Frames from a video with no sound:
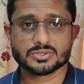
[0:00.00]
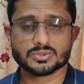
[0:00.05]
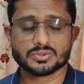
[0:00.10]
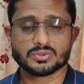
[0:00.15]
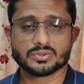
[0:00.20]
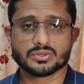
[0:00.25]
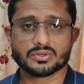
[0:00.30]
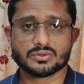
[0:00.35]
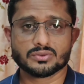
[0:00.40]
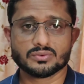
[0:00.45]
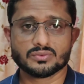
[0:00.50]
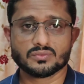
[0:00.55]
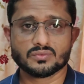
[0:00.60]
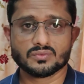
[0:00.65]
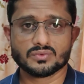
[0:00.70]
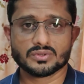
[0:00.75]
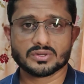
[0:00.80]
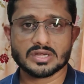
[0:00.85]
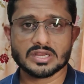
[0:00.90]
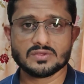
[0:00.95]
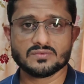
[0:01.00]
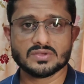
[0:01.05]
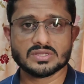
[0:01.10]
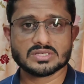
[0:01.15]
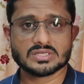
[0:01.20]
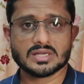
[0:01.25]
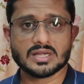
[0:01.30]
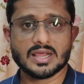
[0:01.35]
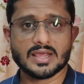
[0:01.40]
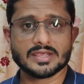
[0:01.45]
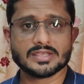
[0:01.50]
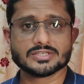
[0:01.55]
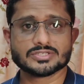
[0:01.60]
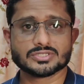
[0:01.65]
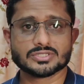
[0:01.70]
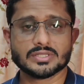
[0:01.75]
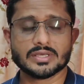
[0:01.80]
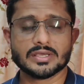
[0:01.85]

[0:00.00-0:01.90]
to revitalize